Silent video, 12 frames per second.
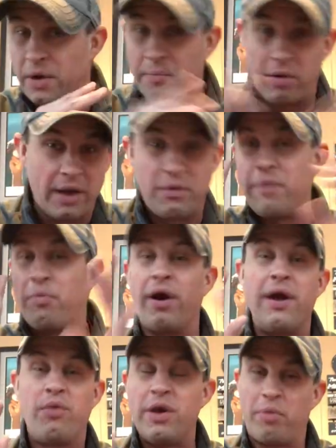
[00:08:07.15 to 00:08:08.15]
we pray, we
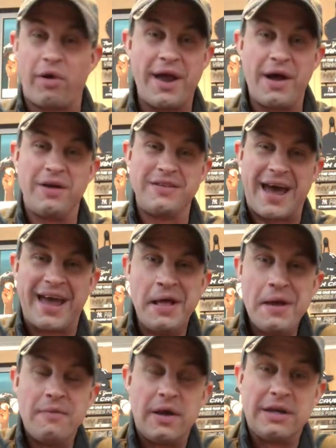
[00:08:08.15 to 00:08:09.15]
pray, we pray all day
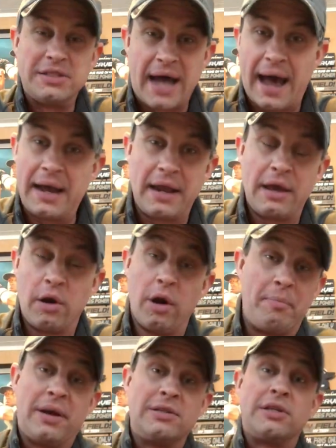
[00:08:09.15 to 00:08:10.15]
that he's not going to get
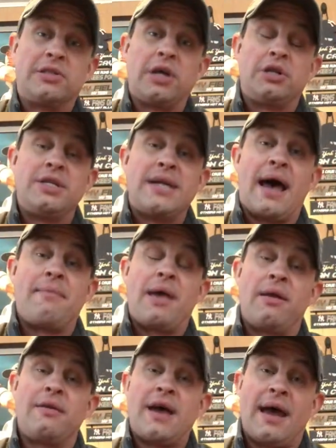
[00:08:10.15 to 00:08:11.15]
hurt because he's such a
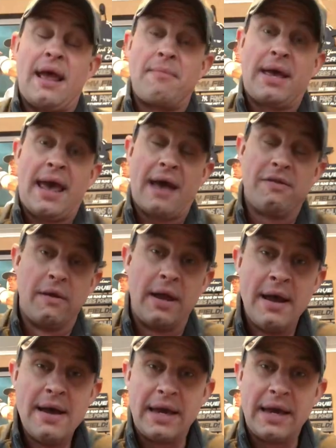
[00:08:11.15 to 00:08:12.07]
dyna dynamic athlete.